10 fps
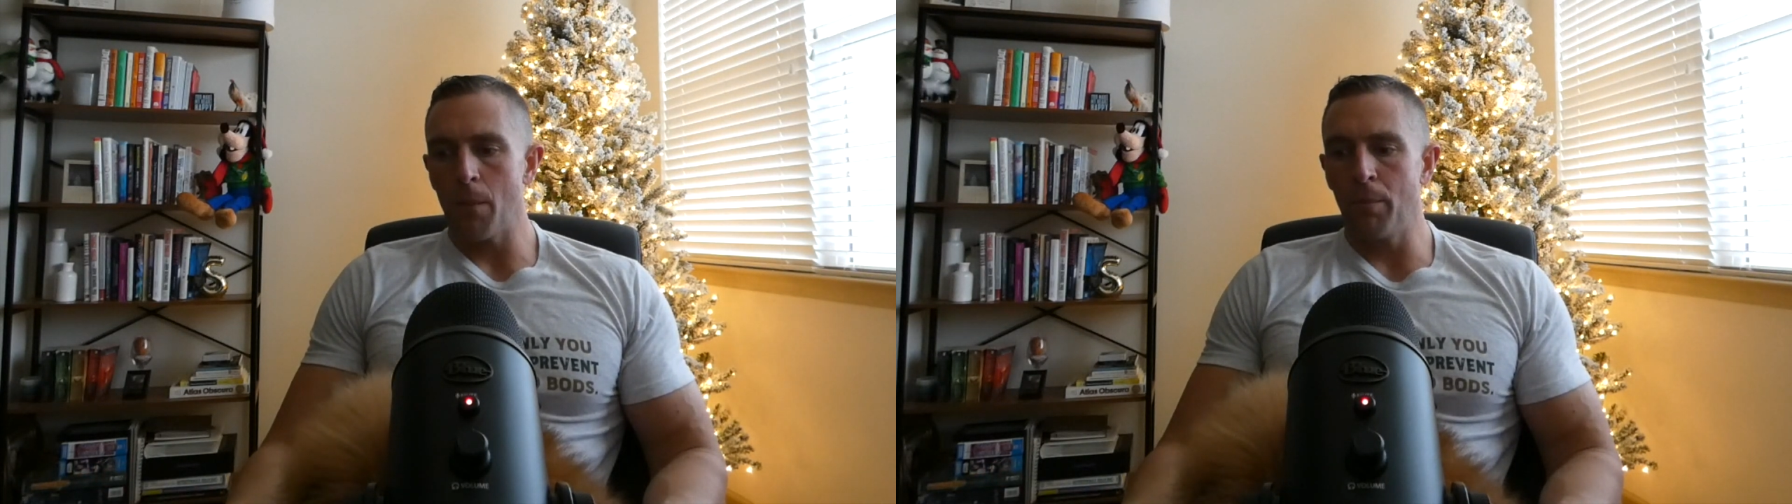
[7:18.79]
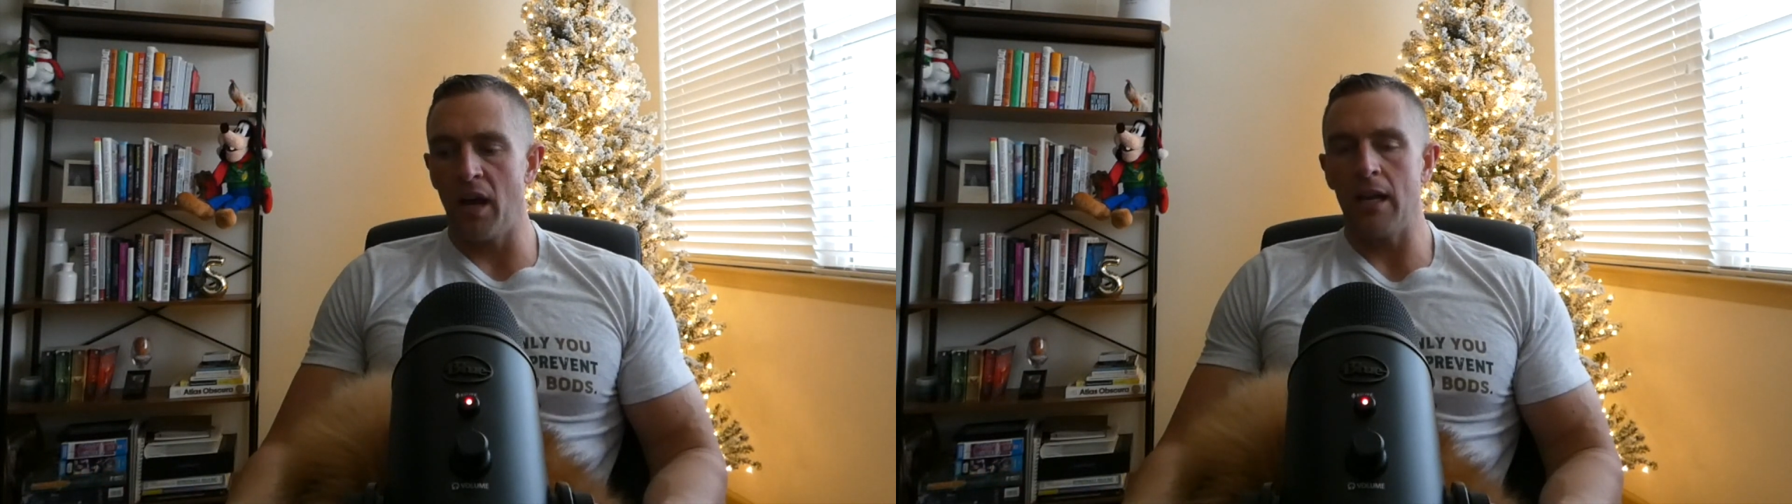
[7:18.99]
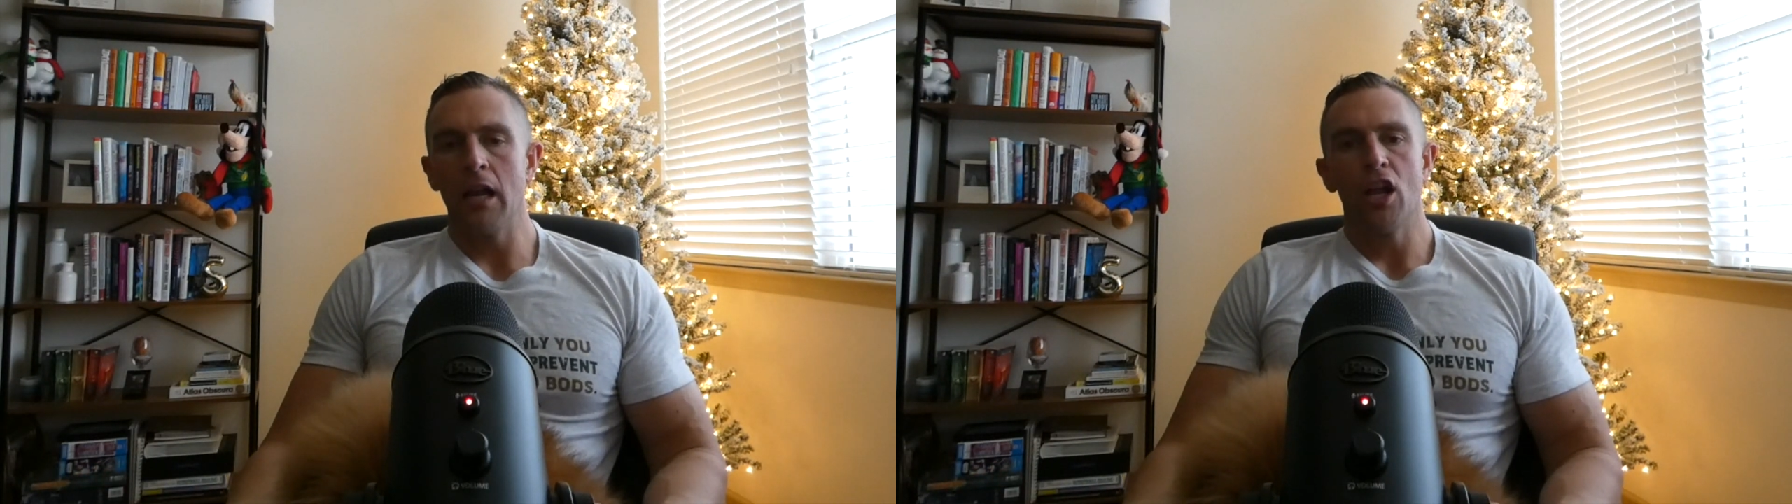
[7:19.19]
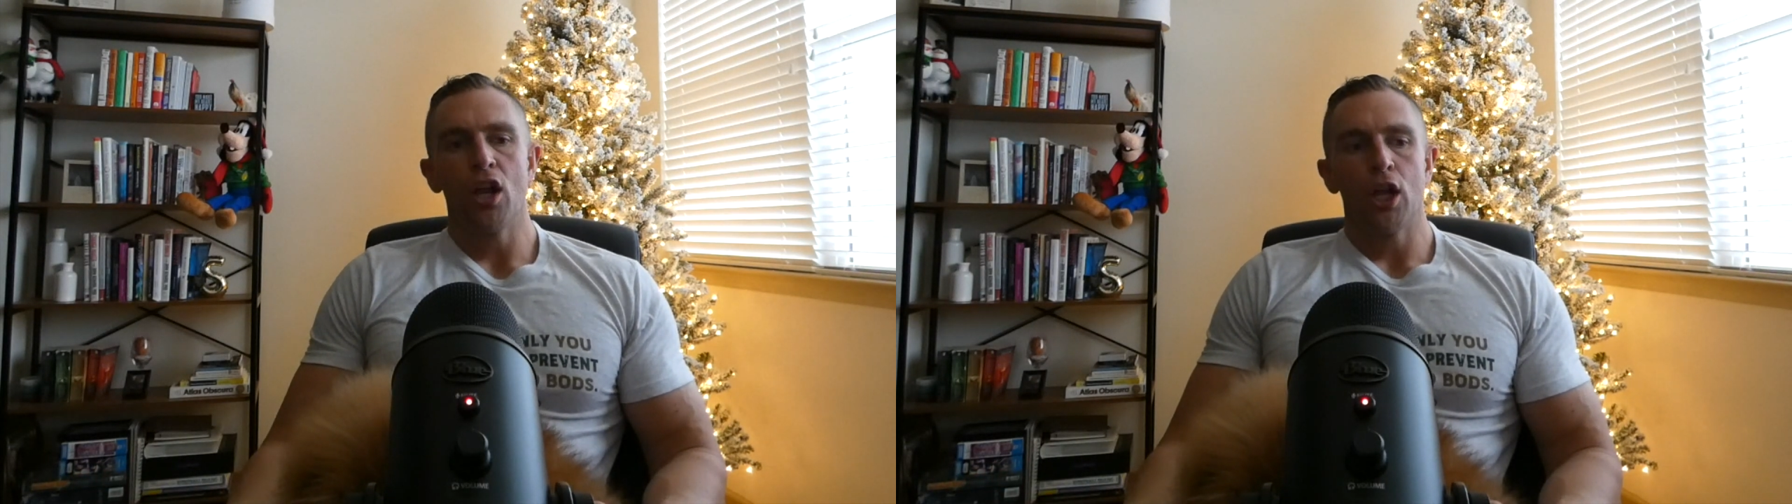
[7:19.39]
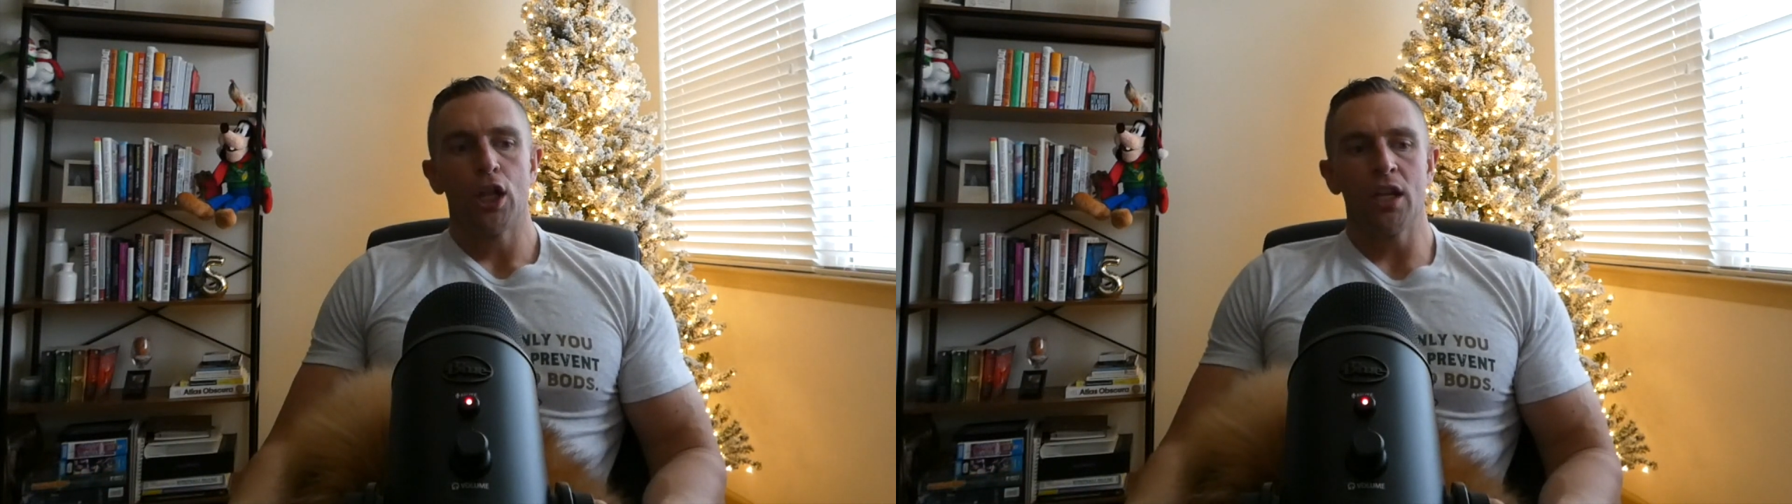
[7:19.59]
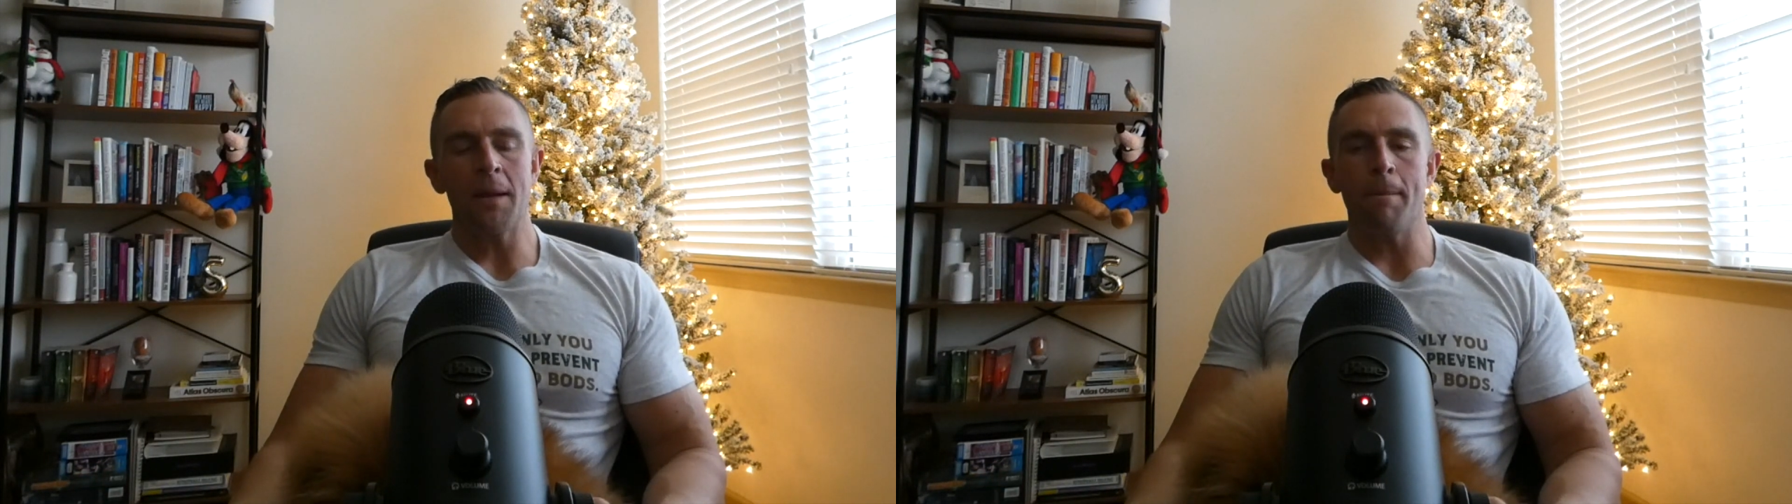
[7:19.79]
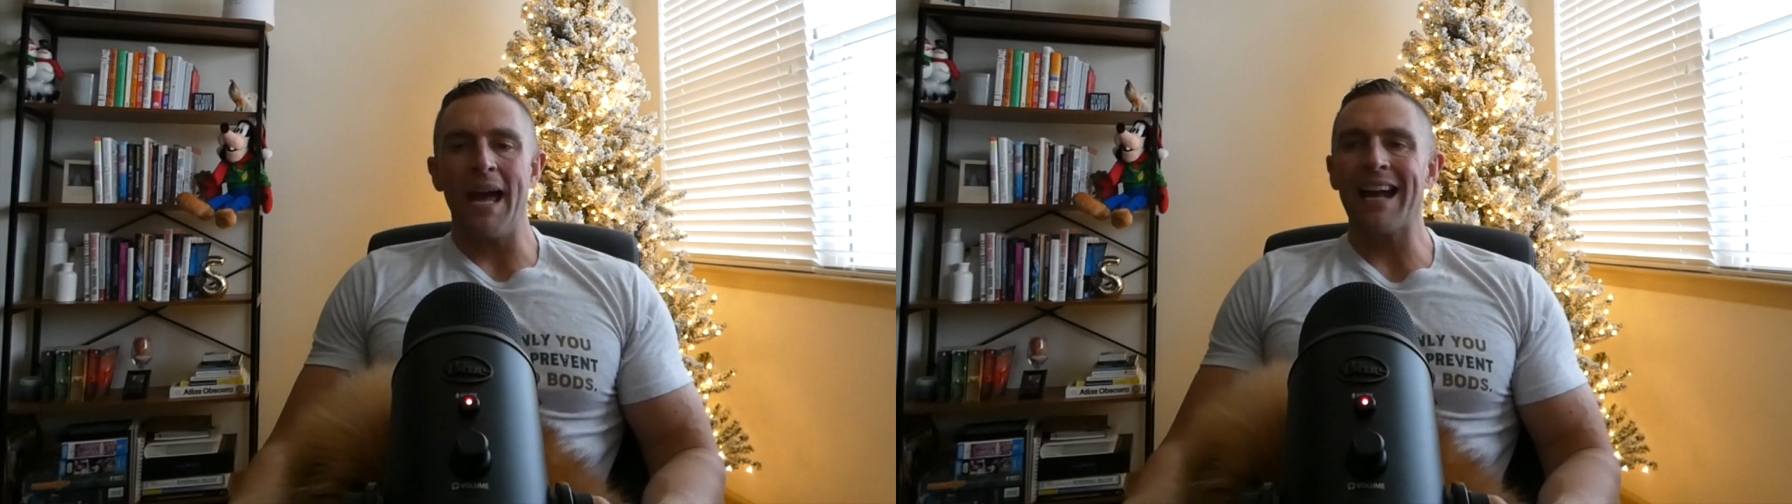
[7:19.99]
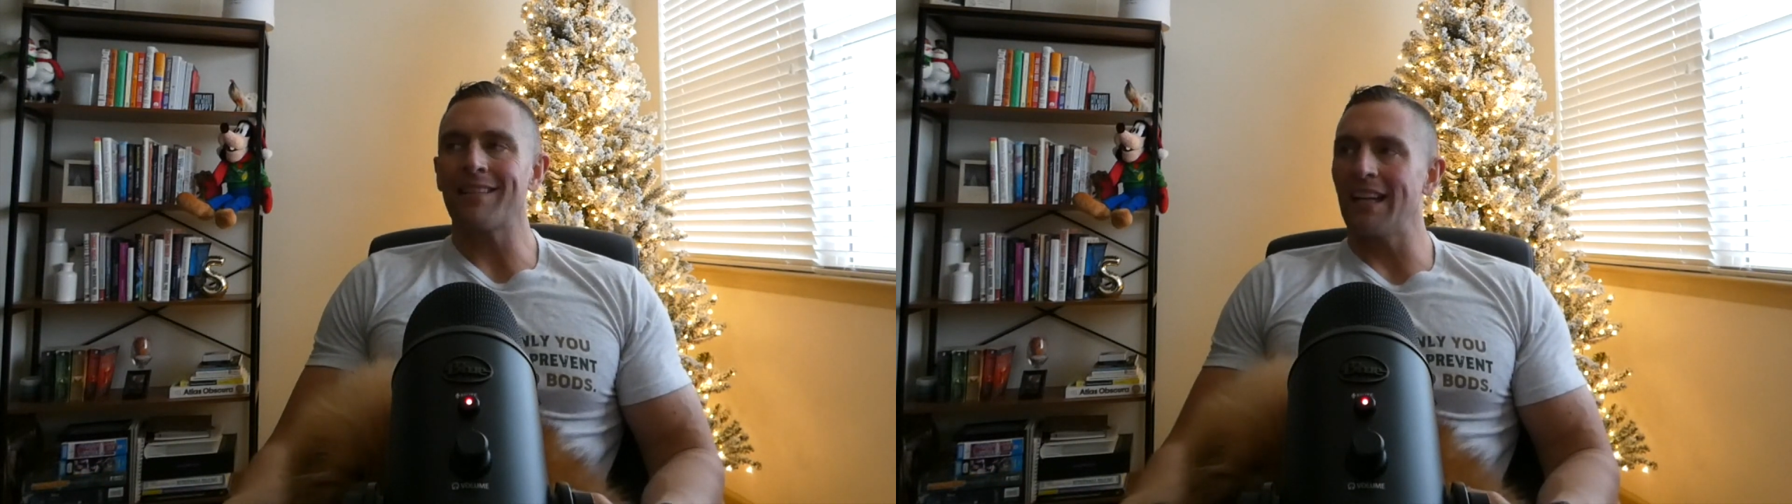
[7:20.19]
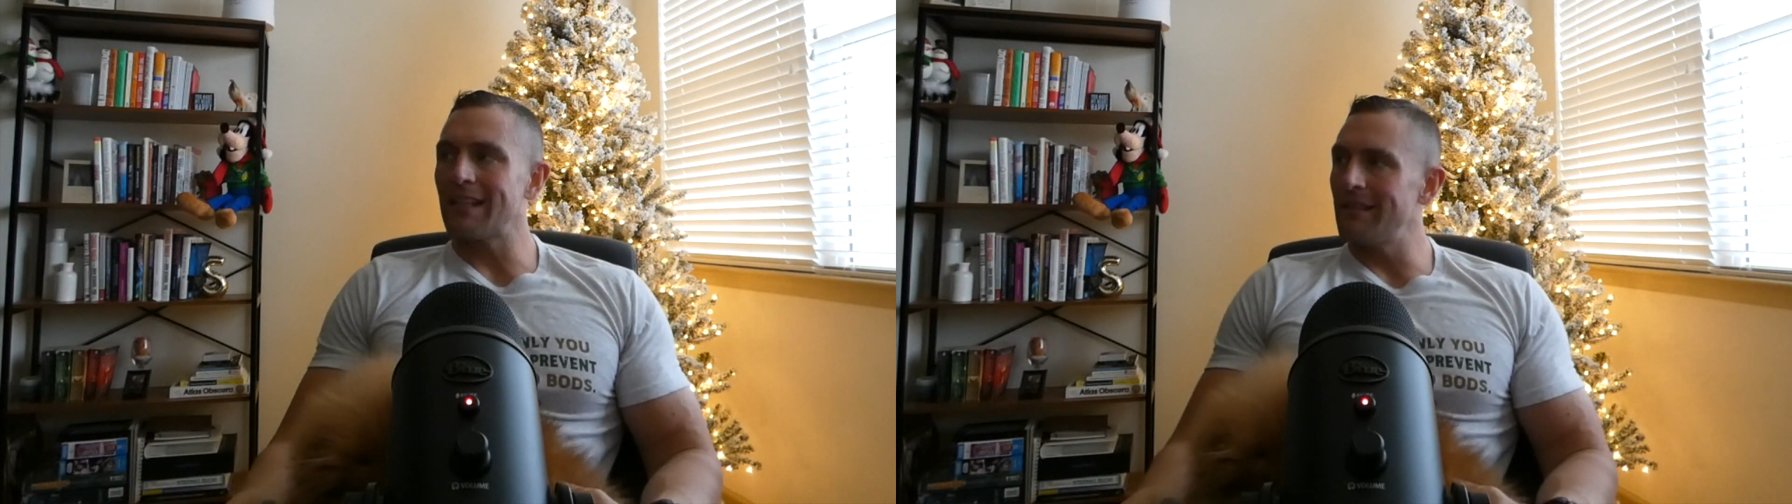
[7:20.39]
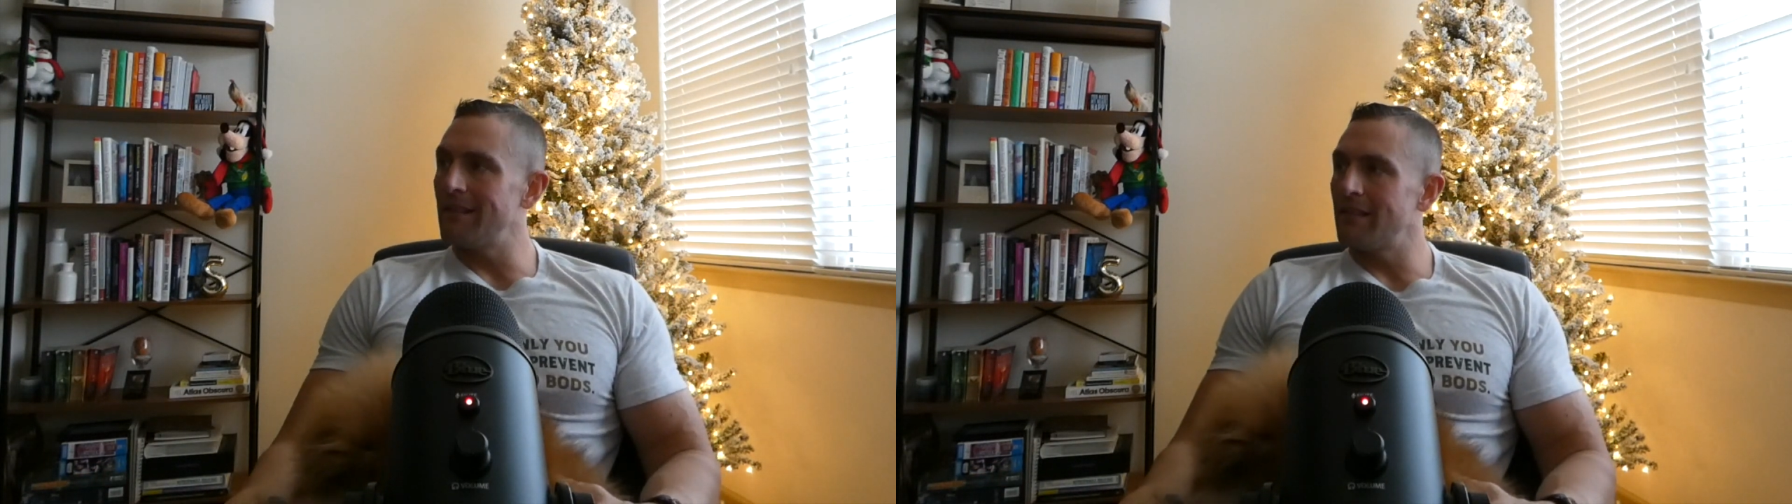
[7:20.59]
But looking back, like